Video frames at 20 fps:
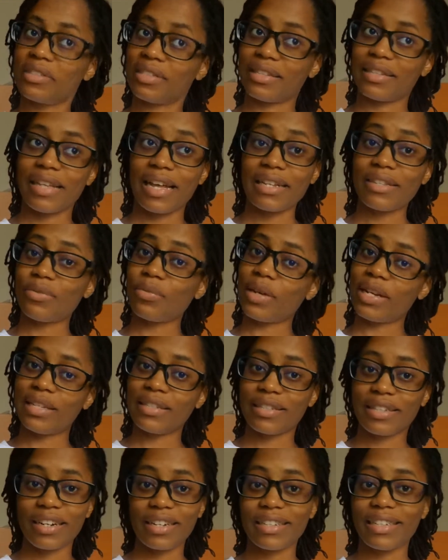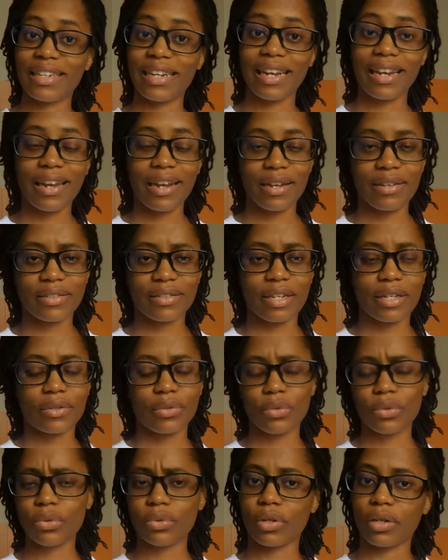that's when it started to kick in. I was like,
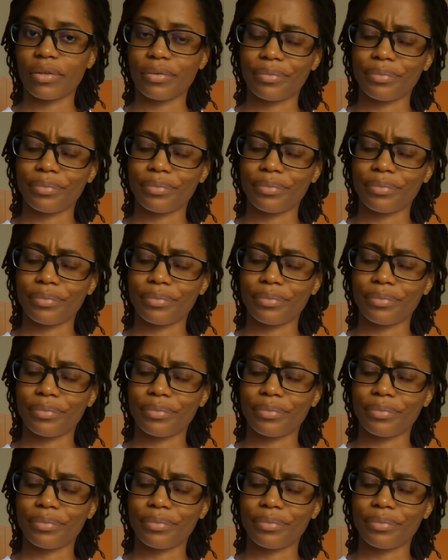ooh,